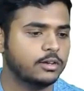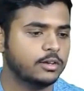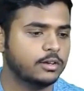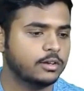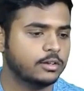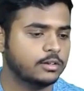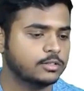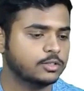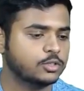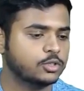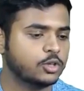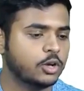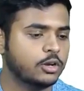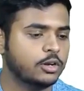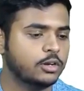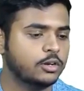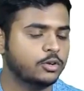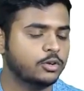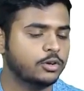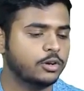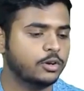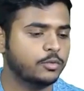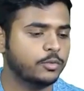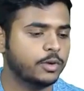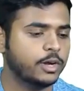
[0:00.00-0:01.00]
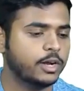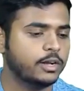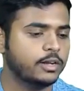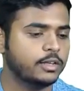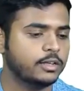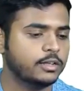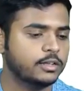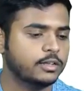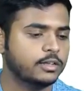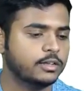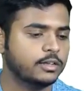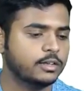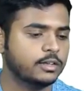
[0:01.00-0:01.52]
solid unit weight,
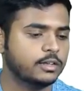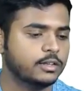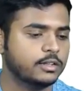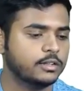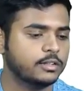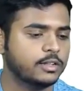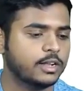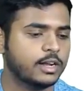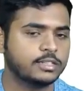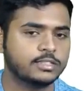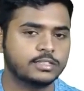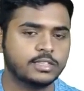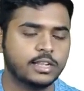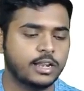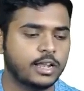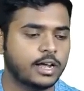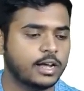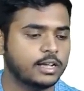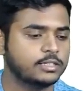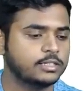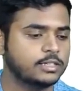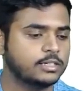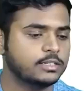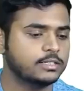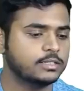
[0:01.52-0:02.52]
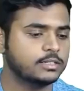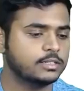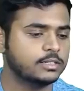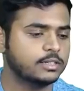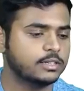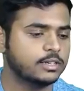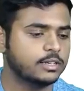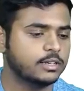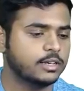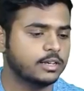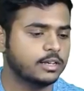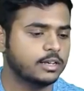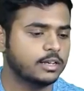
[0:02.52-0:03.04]
that is the largest.
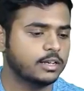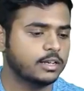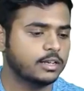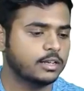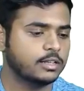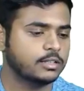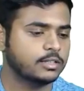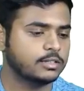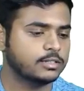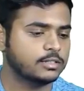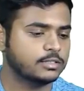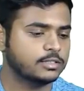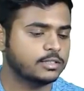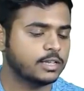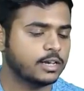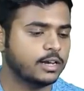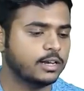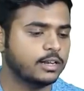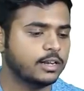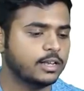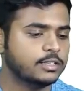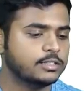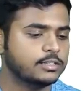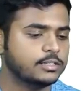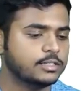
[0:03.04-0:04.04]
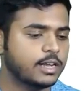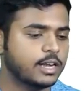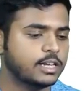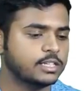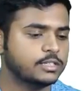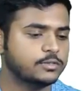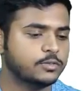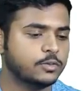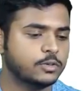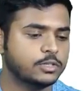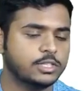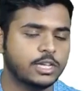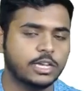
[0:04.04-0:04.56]
The second S stands
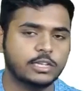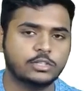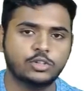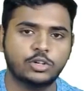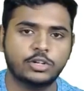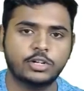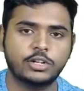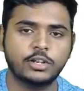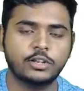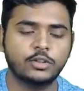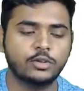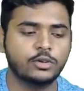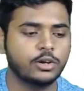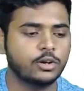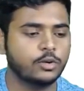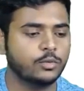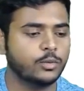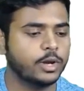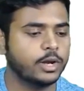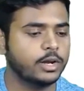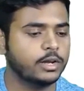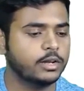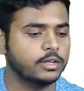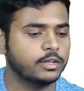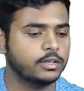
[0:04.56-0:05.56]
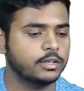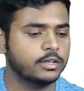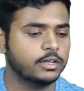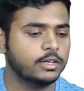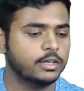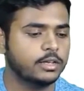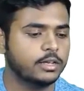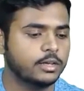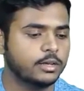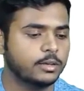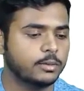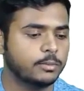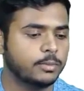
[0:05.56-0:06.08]
for saturated unit weight,
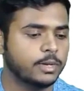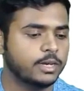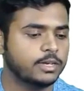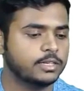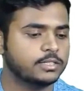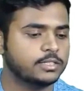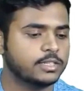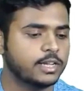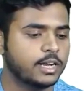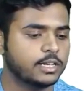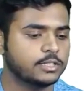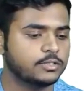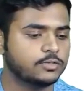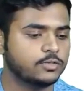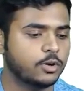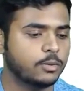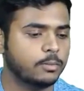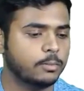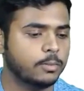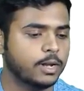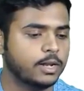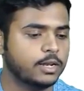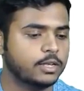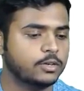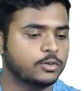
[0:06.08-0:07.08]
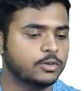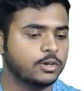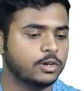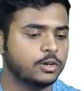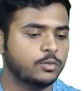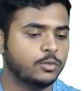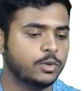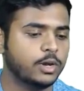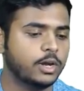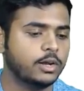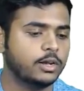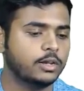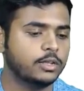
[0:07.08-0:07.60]
B stands for bulk unit
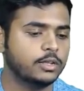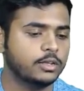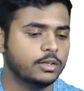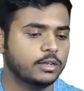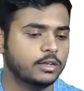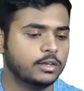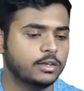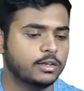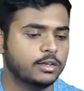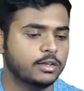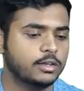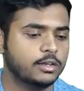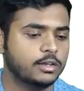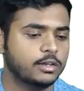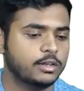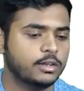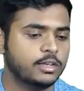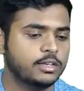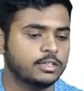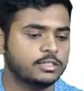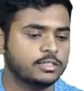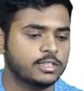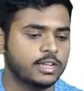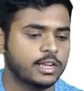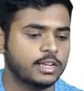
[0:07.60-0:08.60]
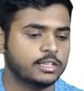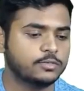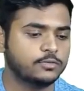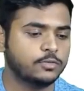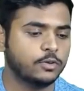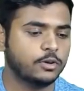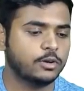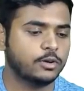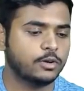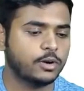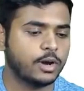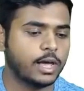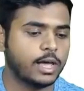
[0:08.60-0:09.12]
weight, D stands for
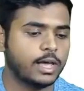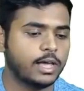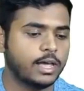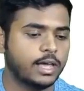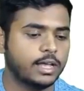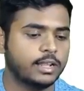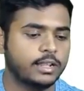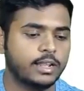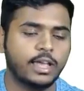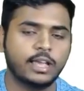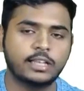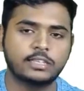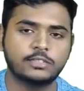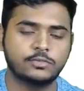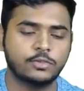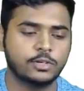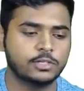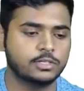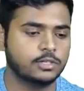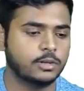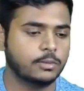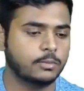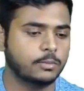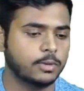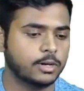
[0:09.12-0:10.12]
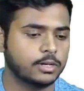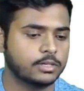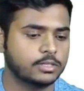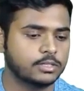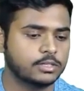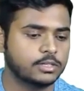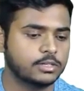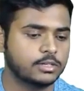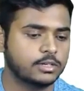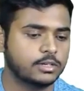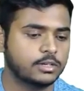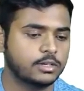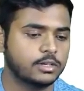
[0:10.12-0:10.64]
dry, and S for submerged.
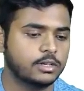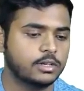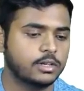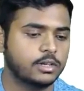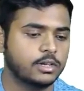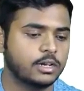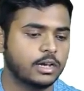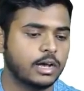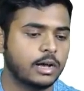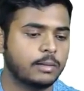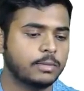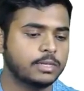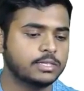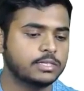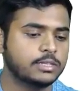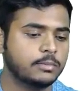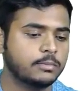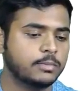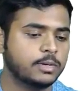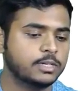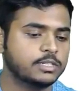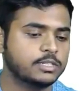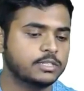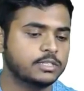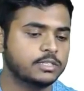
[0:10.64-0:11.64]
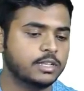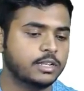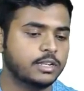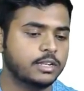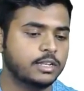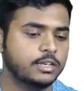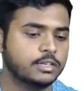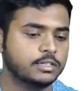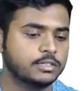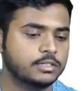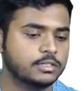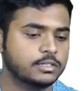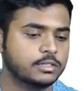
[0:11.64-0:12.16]
Gamma submerged is the
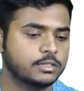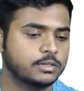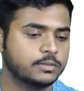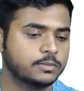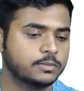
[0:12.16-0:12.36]
least,